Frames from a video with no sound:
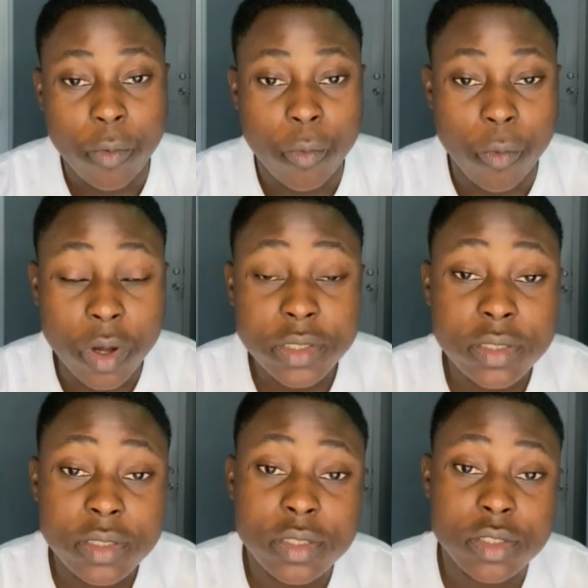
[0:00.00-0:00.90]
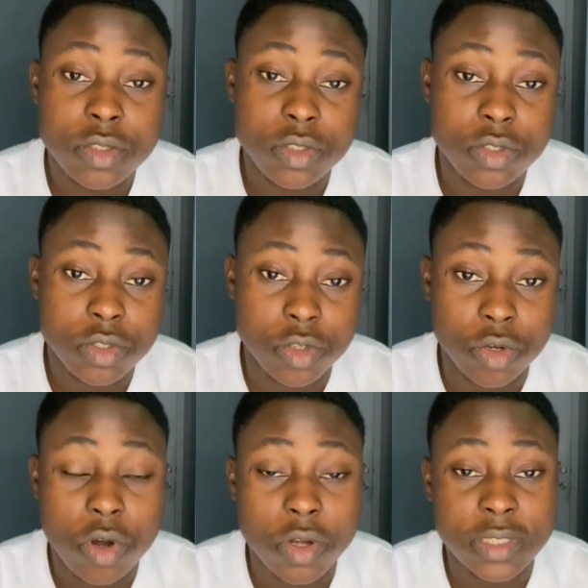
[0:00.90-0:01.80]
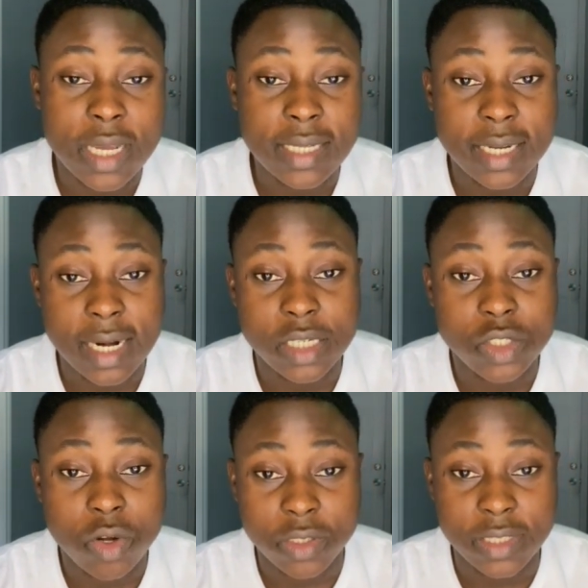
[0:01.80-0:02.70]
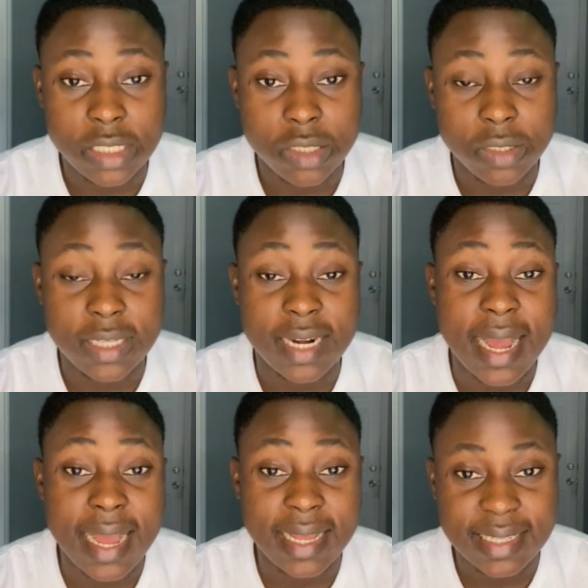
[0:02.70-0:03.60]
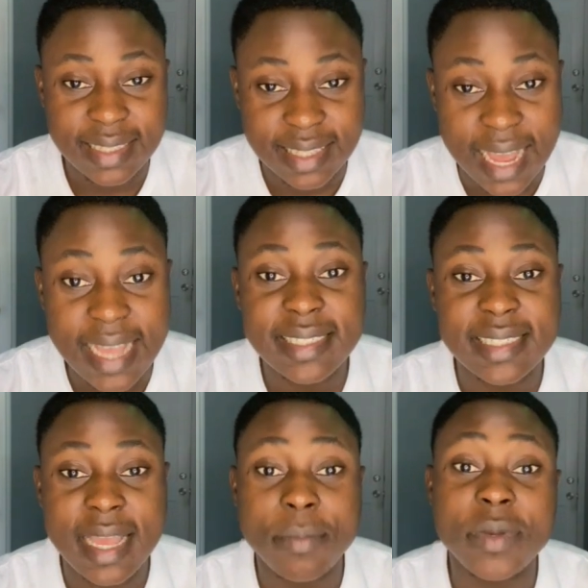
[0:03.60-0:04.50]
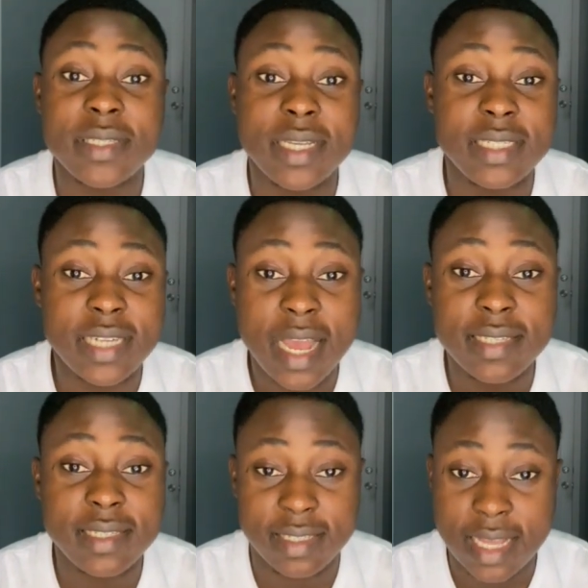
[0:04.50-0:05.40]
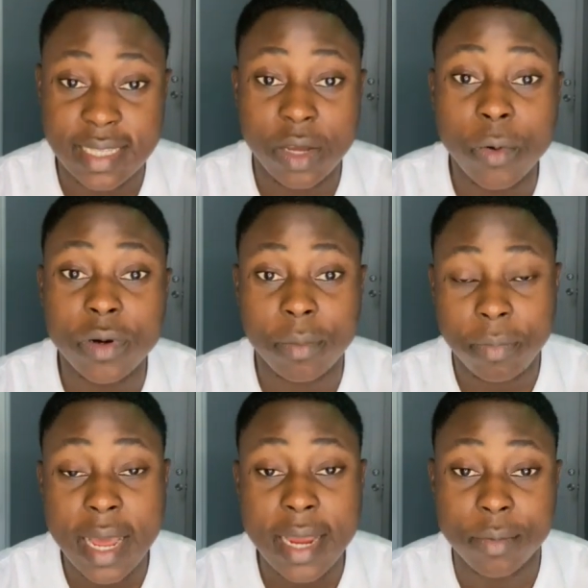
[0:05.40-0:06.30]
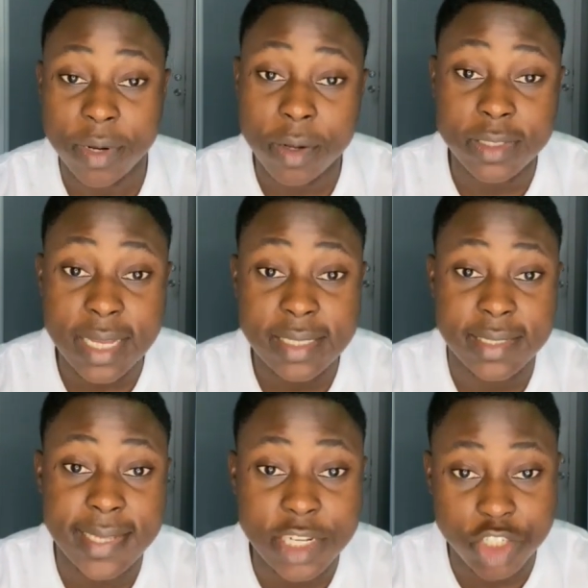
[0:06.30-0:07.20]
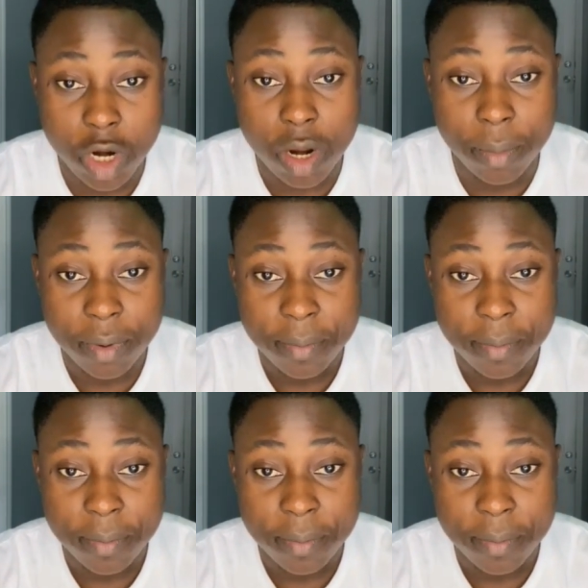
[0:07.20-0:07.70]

Once you contact the graduate coordinator, there are 99% chances that they will reply, because that is their job.